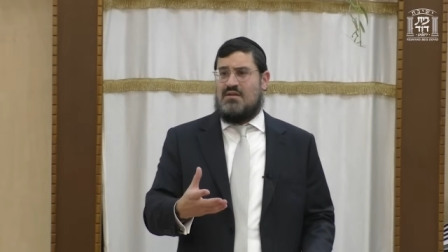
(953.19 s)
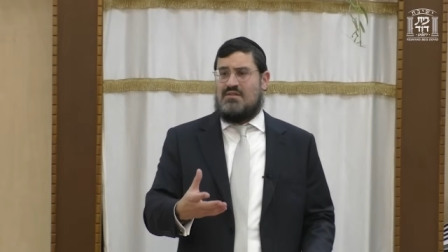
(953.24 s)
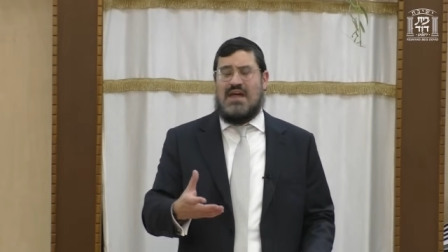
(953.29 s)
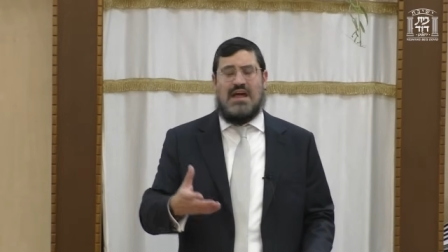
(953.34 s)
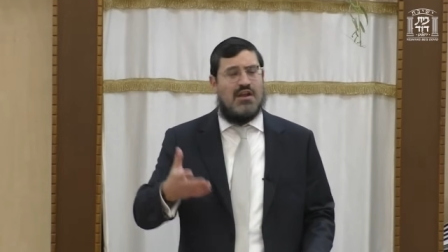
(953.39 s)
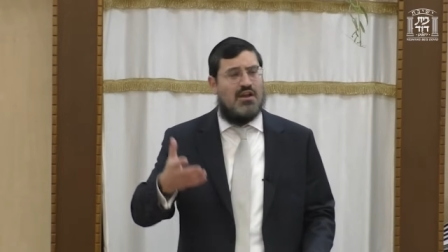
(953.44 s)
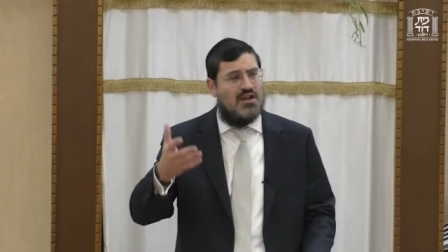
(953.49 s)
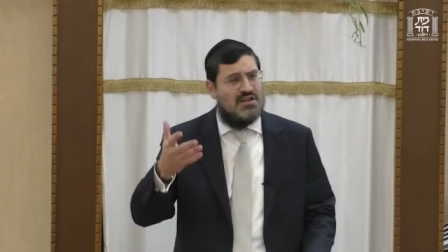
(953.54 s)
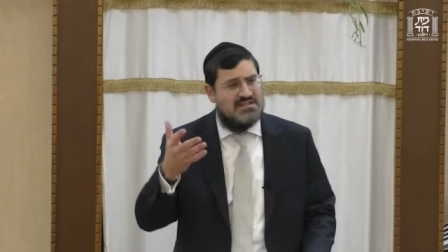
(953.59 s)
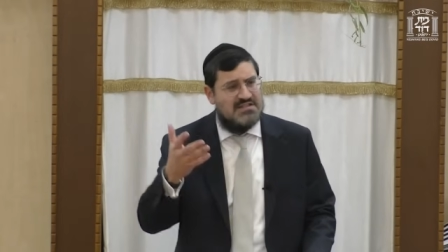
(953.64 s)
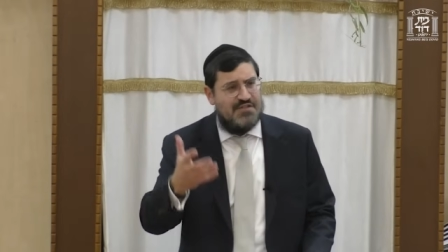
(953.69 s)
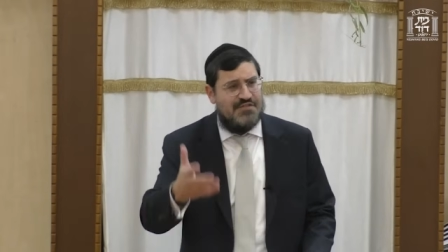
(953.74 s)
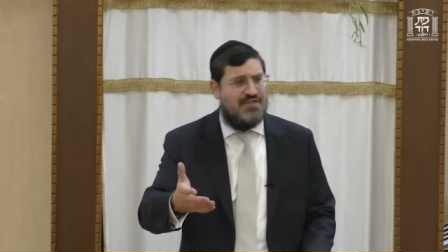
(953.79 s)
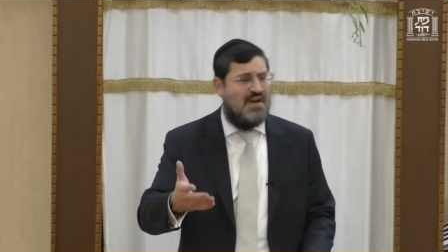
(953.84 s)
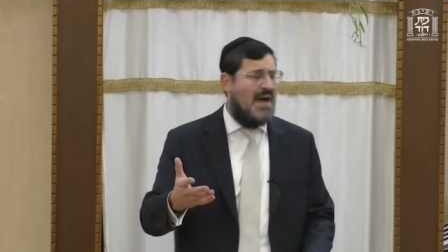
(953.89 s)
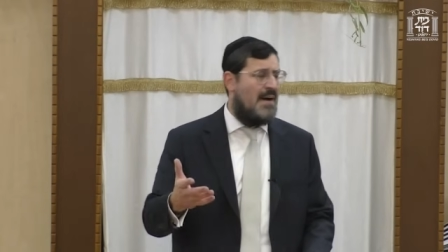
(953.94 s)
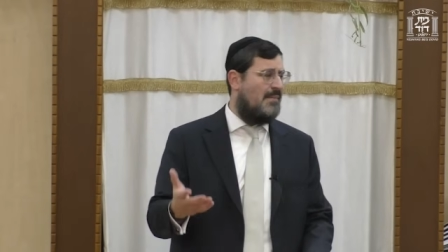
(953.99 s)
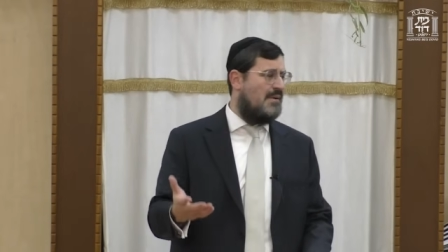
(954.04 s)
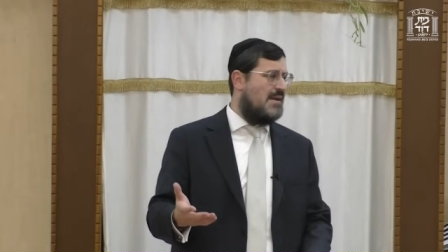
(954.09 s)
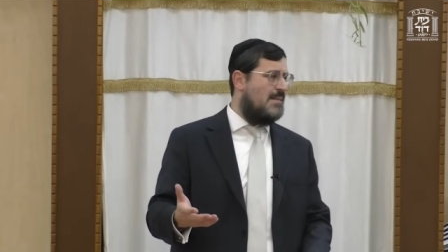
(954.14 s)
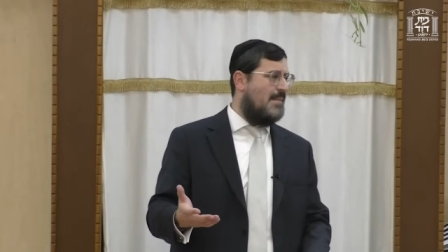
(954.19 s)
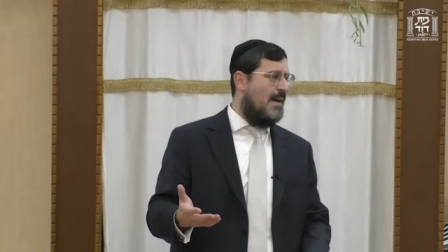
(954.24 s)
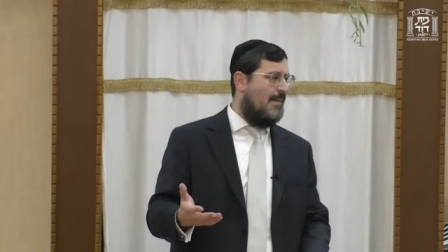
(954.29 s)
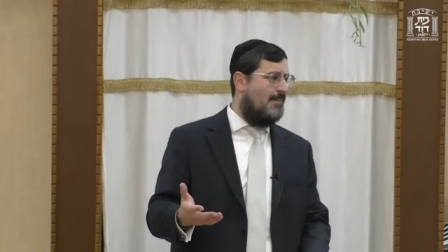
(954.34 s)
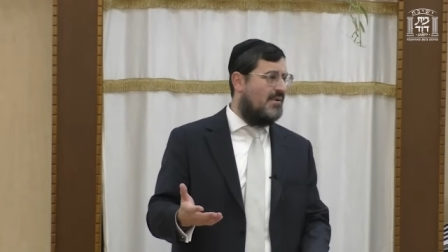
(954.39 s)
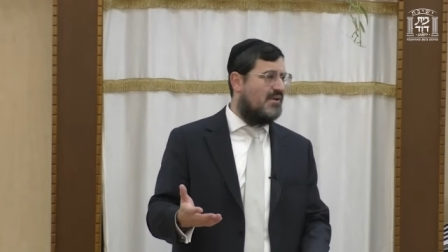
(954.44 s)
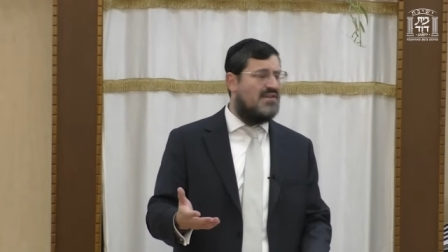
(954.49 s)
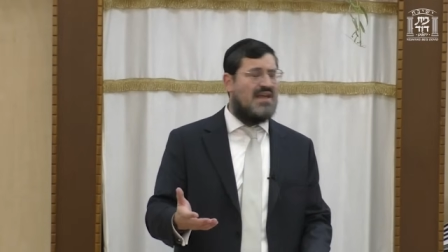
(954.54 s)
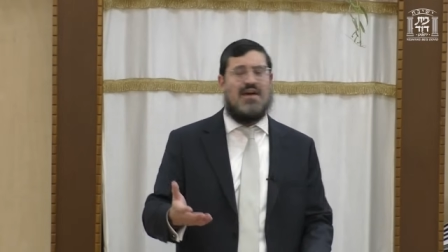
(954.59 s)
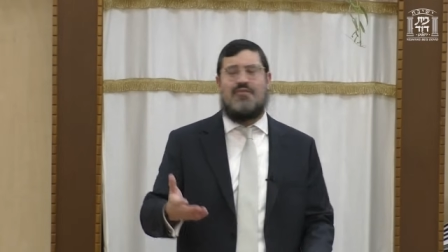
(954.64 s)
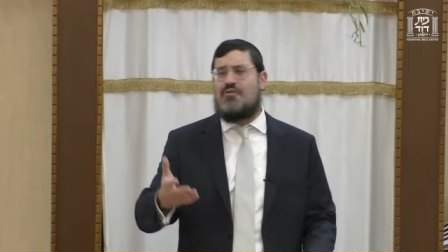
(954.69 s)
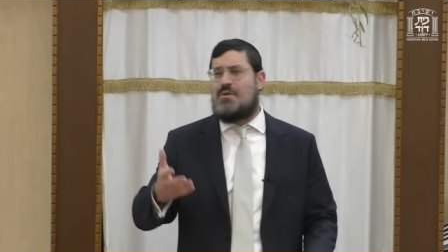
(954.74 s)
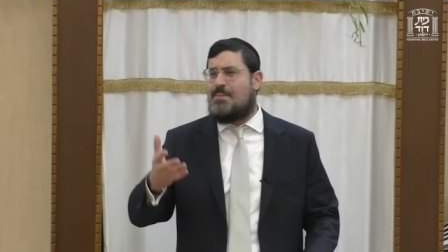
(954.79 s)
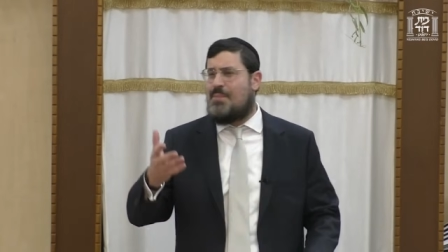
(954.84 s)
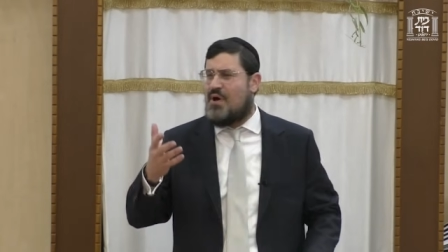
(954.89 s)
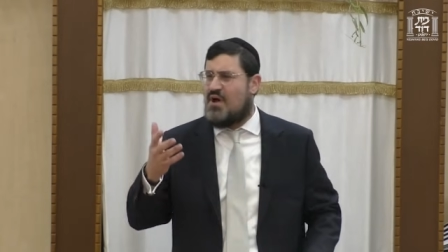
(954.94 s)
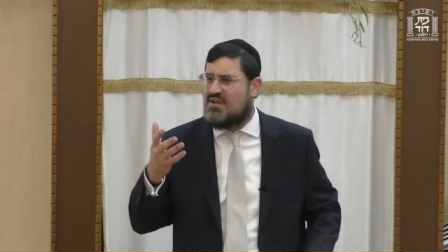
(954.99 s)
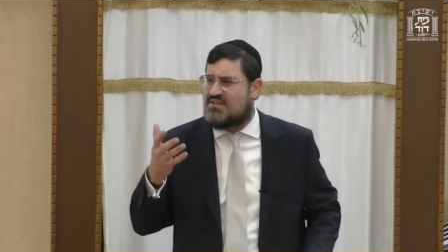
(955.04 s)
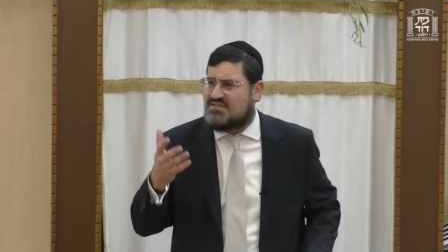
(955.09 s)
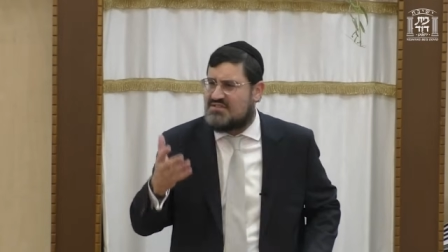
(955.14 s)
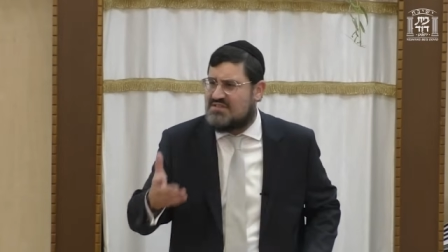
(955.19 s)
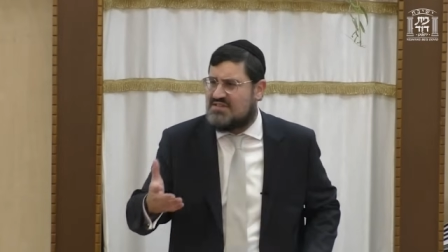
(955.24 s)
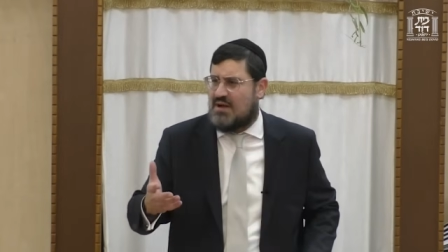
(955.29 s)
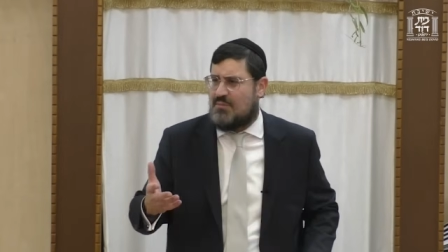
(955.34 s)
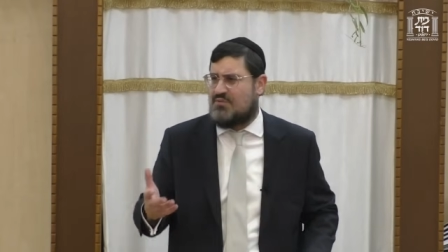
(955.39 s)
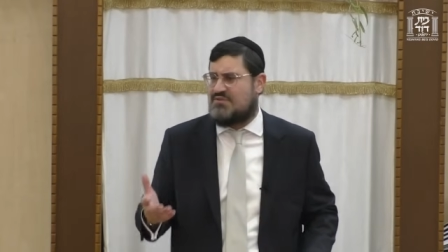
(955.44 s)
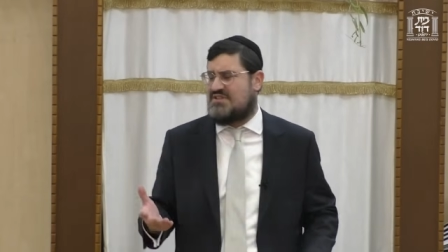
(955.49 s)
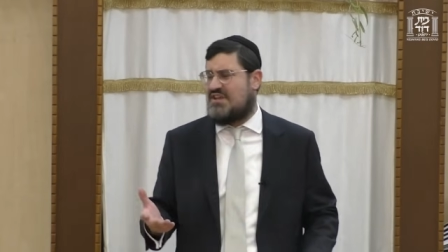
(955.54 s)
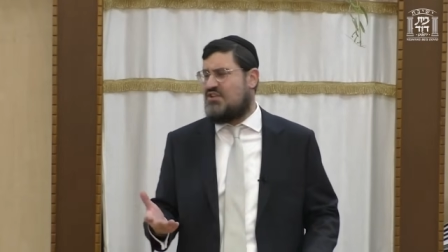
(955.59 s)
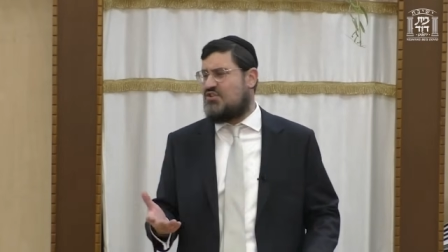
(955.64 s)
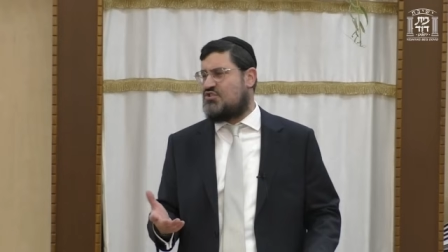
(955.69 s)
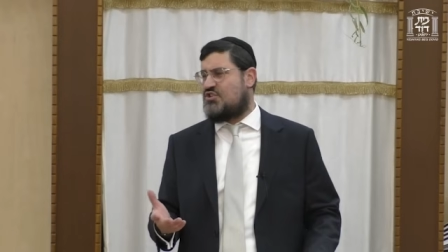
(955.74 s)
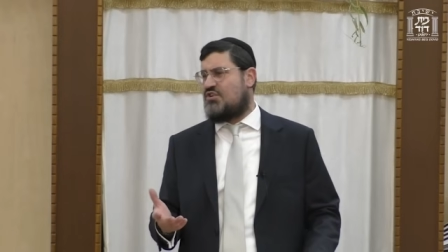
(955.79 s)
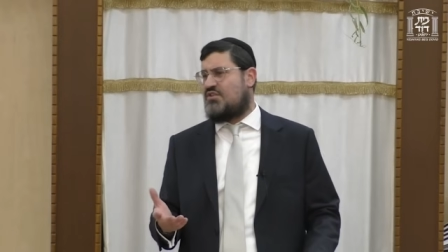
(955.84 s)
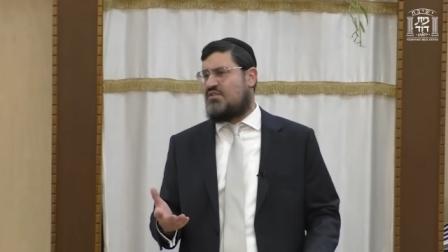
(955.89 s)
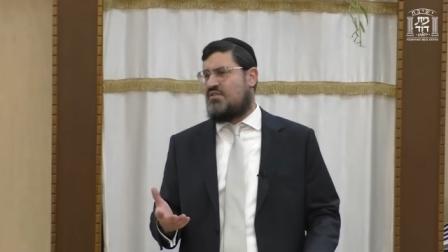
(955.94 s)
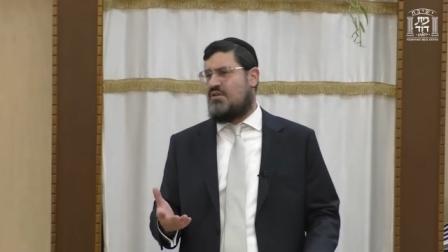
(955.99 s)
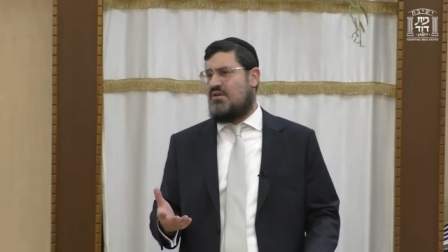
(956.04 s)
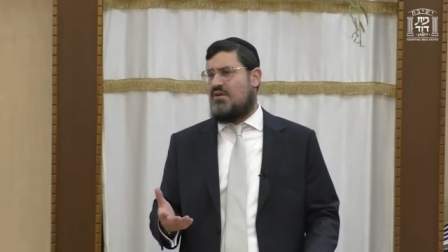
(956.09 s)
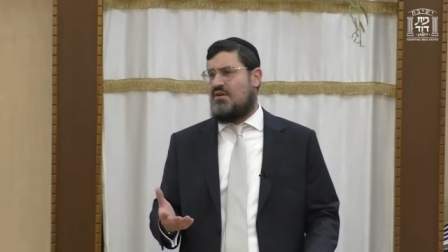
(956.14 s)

that lost a family member, to every person that was injured,